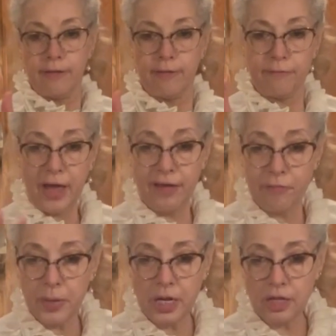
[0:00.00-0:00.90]
5
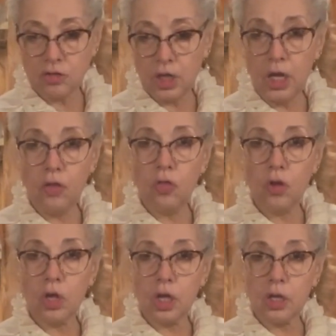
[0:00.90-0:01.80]
minutes in
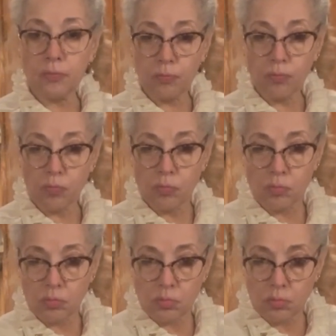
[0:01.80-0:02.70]
the
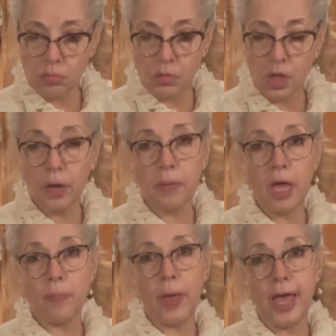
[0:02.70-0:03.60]

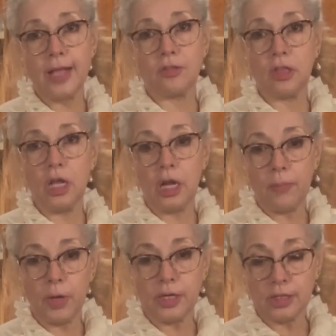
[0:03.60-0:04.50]
cupcake pans, and then I'm
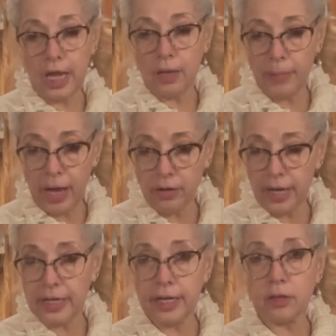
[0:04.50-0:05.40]
going to take them out
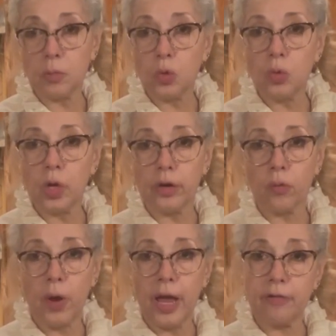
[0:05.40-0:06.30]
and let them cool on the
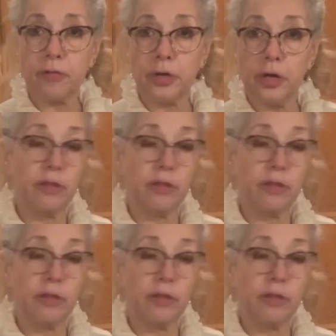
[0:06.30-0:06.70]
rack for another